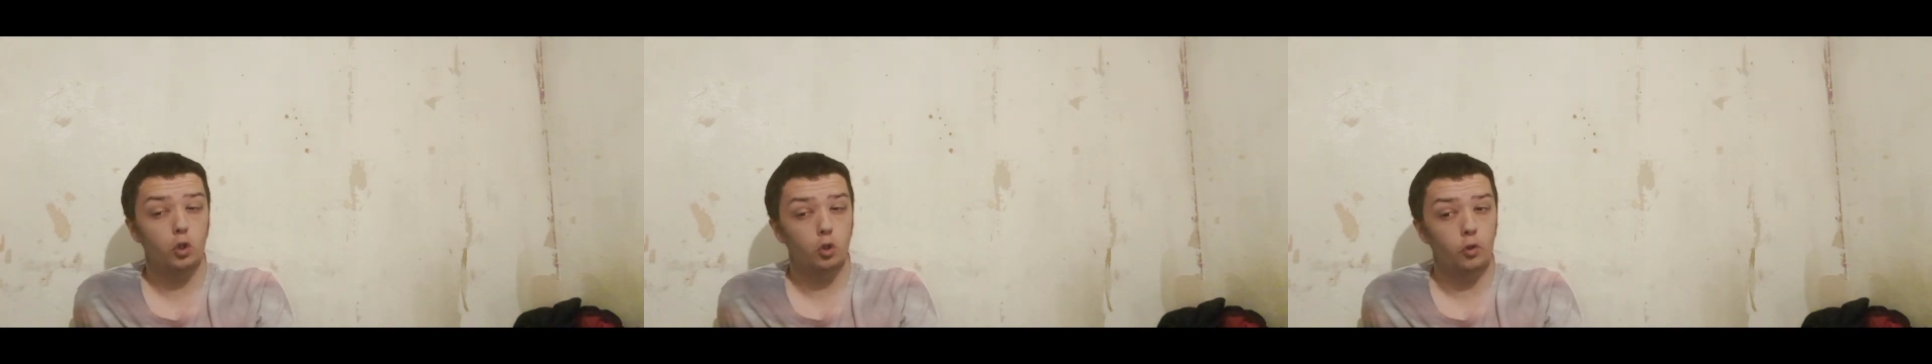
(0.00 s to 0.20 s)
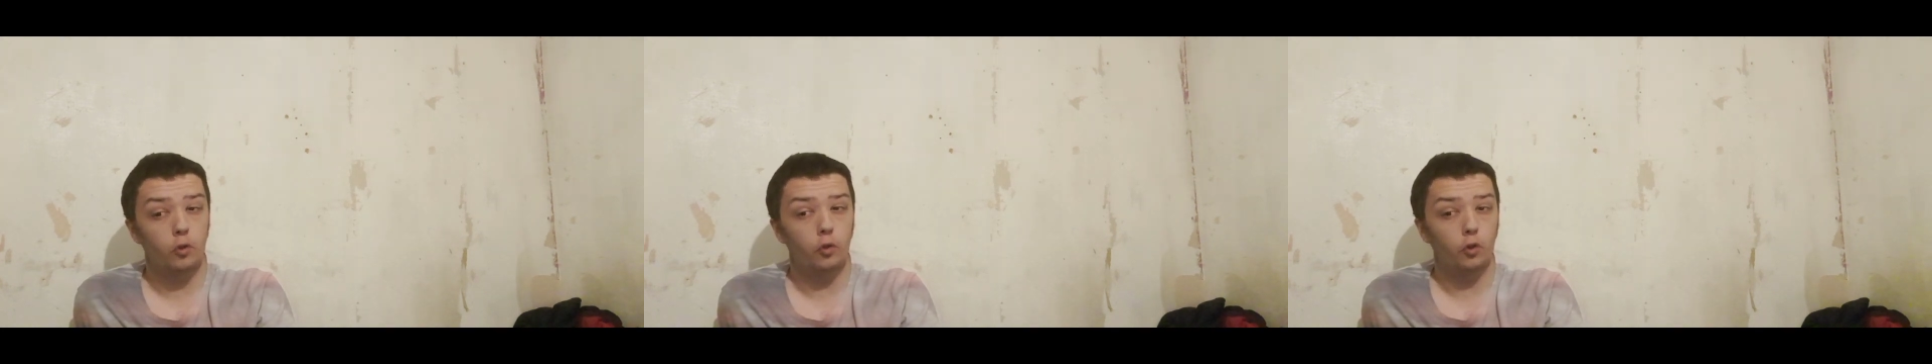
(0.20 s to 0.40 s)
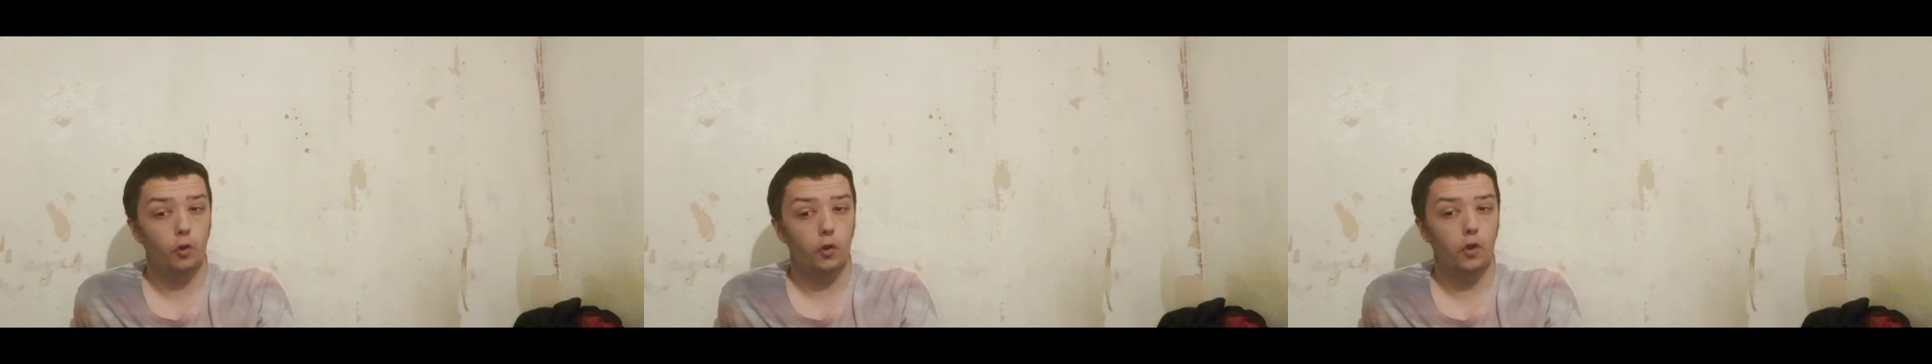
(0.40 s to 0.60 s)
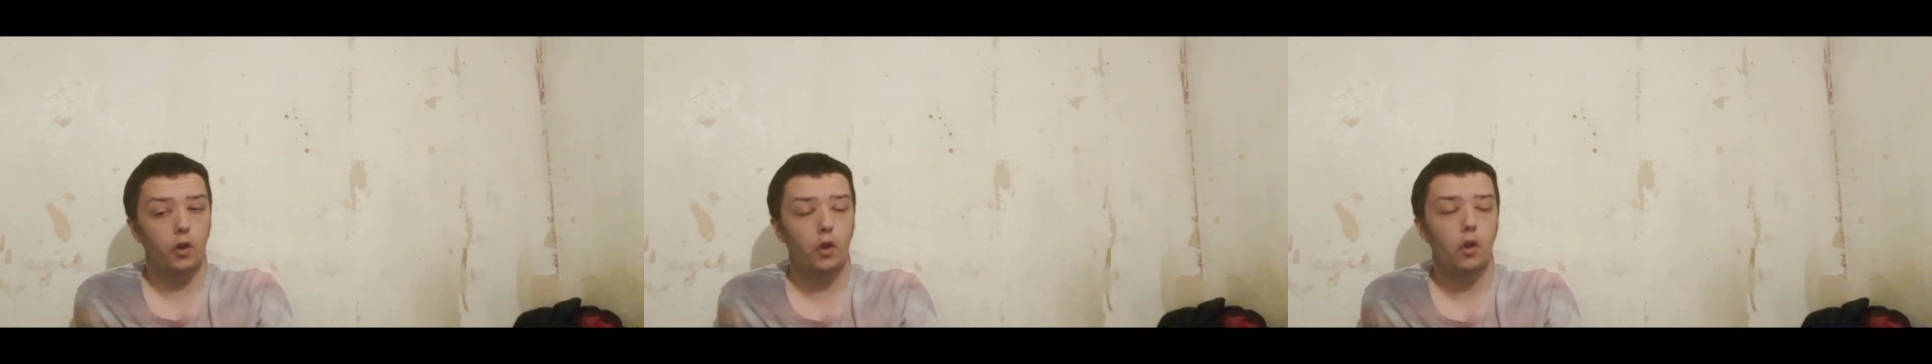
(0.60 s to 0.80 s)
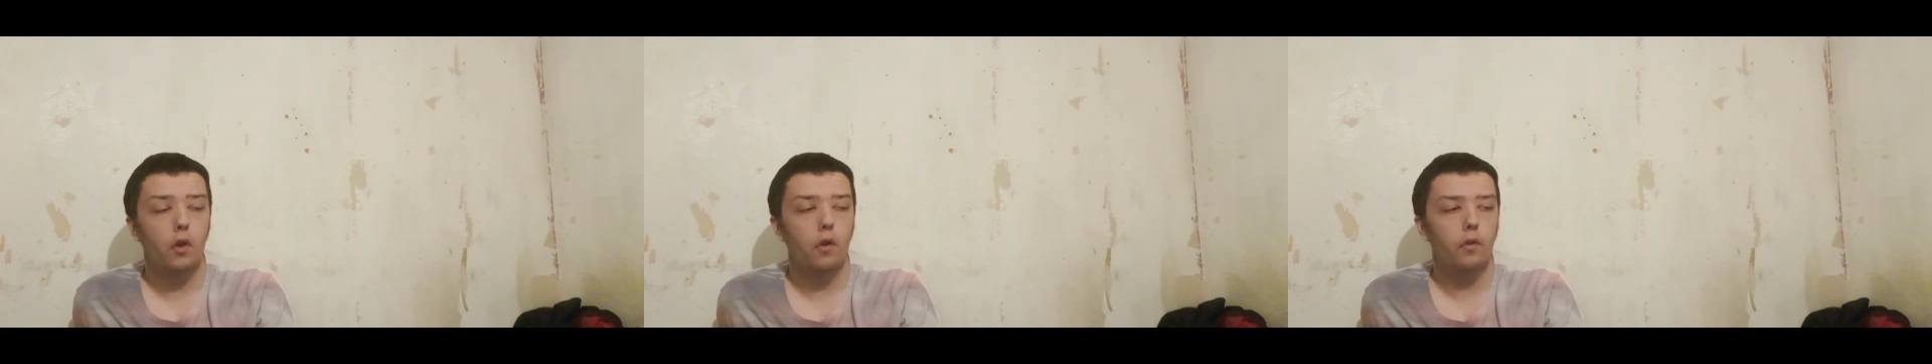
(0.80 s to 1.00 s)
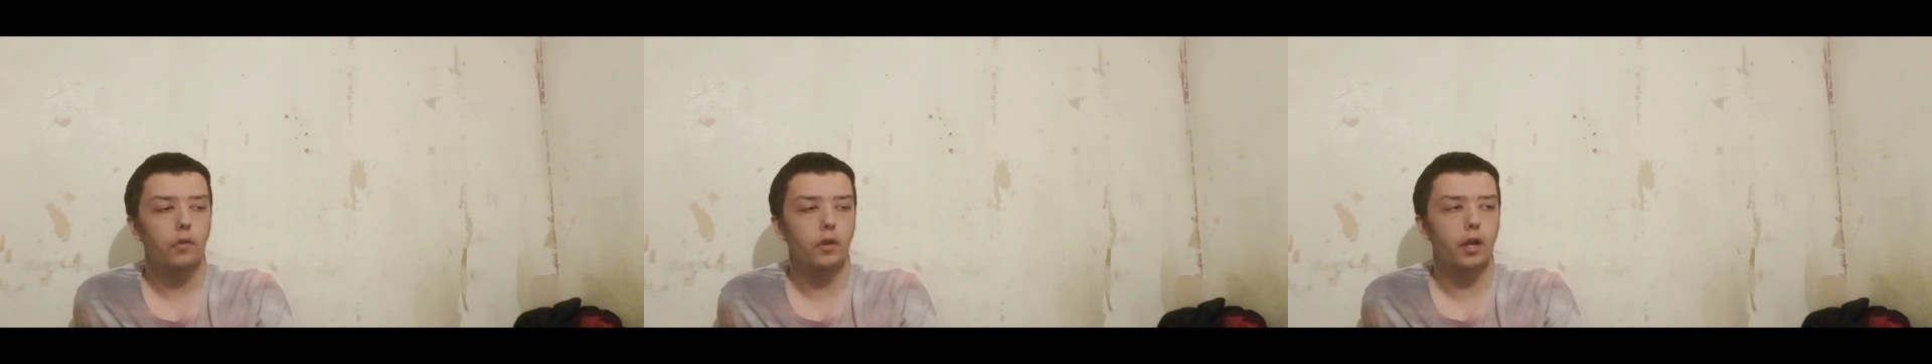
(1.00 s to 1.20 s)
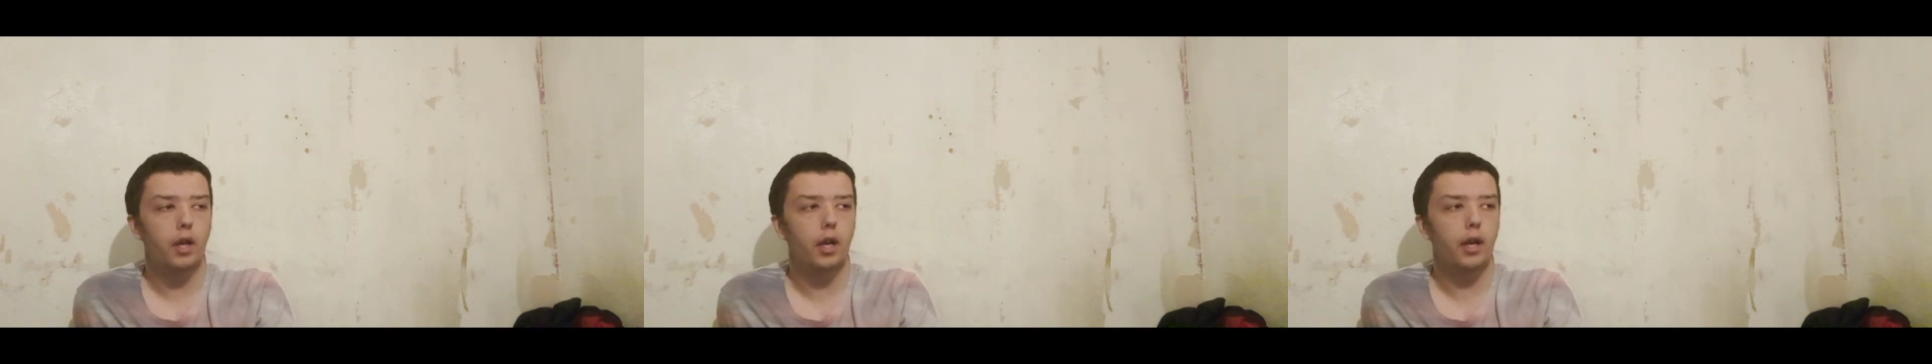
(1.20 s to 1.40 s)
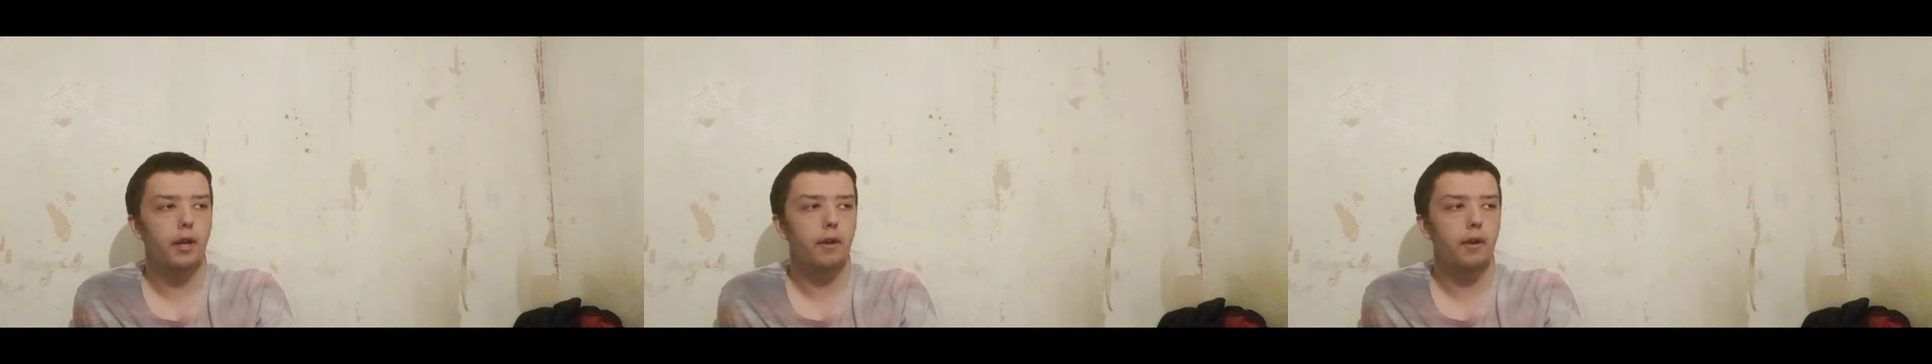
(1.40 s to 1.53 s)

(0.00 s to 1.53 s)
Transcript: guns. So,